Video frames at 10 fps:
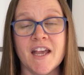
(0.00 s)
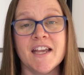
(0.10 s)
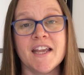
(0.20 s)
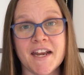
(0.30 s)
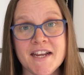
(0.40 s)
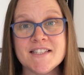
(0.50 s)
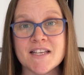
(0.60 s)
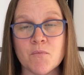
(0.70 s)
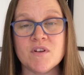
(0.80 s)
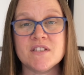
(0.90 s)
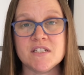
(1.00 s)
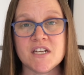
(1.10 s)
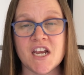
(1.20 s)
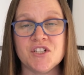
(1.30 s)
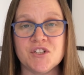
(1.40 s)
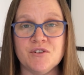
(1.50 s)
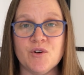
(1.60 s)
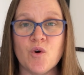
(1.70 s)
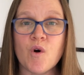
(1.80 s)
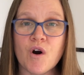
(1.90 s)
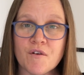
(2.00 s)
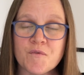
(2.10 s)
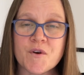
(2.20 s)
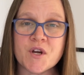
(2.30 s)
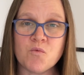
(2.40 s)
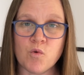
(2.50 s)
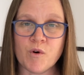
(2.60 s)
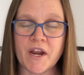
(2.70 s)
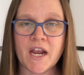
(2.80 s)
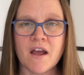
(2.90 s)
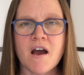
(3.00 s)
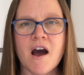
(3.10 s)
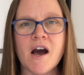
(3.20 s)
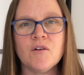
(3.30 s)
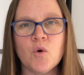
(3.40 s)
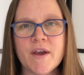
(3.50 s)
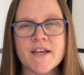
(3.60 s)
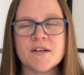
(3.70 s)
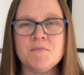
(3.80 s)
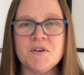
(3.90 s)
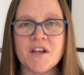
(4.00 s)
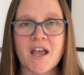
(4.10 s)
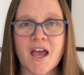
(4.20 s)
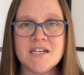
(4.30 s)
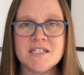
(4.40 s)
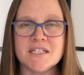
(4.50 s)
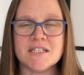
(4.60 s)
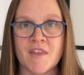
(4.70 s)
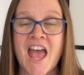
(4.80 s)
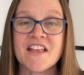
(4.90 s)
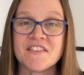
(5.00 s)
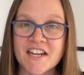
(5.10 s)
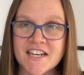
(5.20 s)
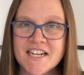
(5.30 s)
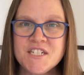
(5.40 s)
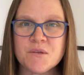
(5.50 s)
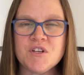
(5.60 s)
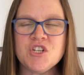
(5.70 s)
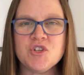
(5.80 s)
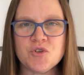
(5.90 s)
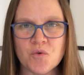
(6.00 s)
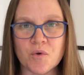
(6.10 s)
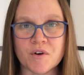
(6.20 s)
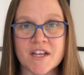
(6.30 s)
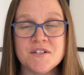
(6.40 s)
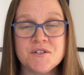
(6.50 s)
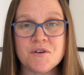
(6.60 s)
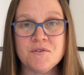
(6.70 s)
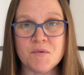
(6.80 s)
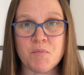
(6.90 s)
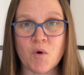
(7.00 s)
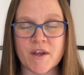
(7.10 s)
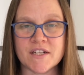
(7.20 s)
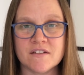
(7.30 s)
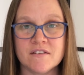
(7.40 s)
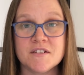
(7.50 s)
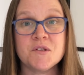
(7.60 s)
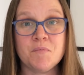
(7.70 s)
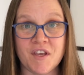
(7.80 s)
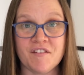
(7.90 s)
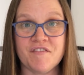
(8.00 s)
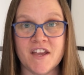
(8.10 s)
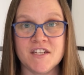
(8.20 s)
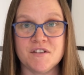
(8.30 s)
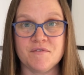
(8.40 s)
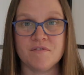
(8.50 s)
getting someone's attention or offering a warning are quick communications that need to be short and to the point to be effective.